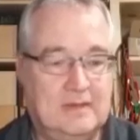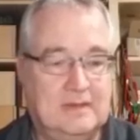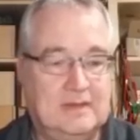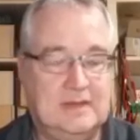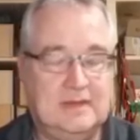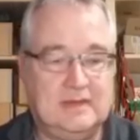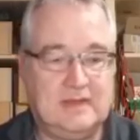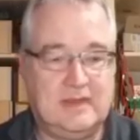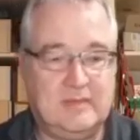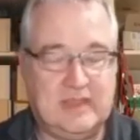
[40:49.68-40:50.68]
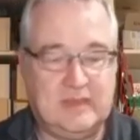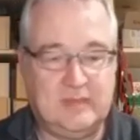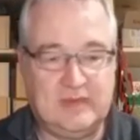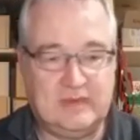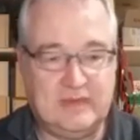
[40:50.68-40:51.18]
There are
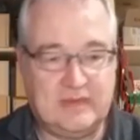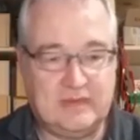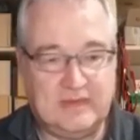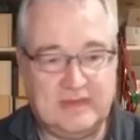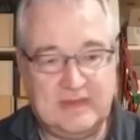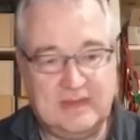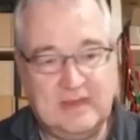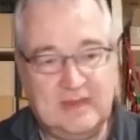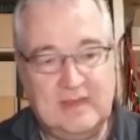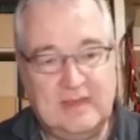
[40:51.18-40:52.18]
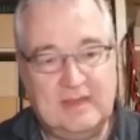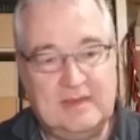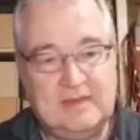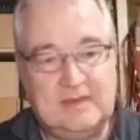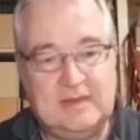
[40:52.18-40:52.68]
multiple consoles,
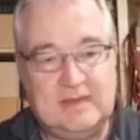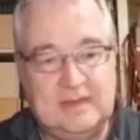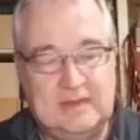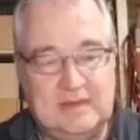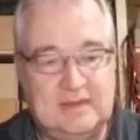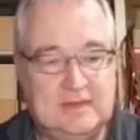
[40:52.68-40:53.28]
and